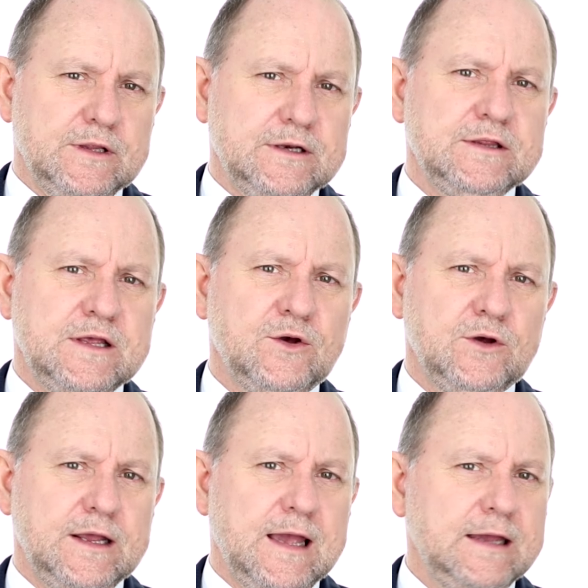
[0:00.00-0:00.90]
that in the
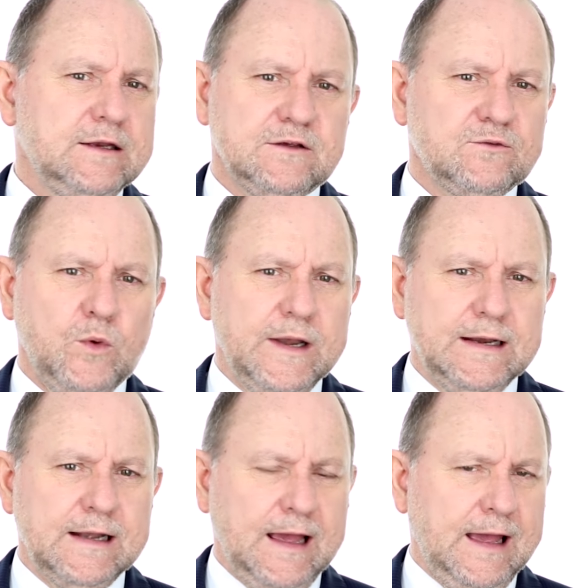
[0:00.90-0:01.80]
early 80s, we
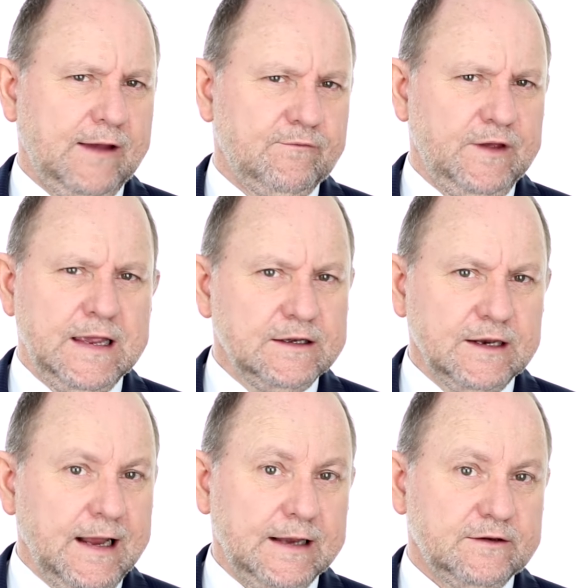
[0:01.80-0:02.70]
didn't have
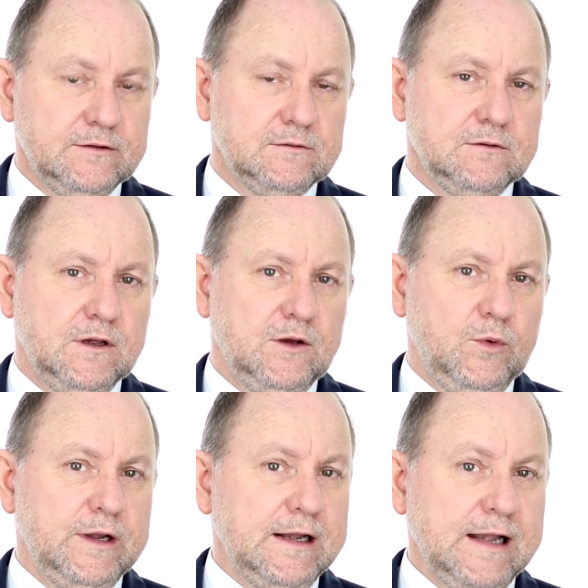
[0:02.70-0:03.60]
internet.
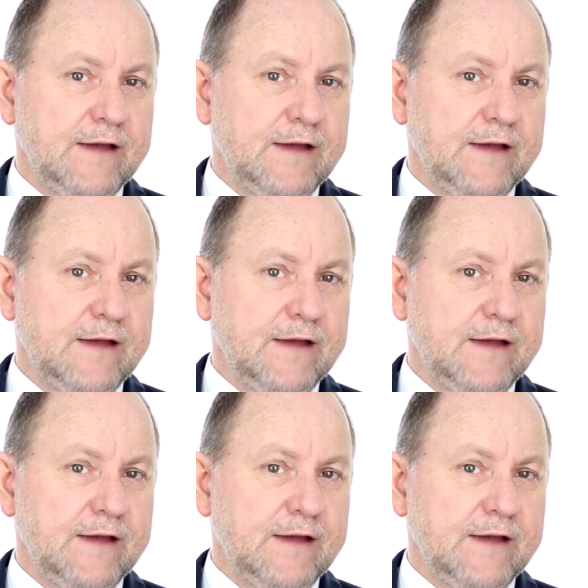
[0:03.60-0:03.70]
We didn't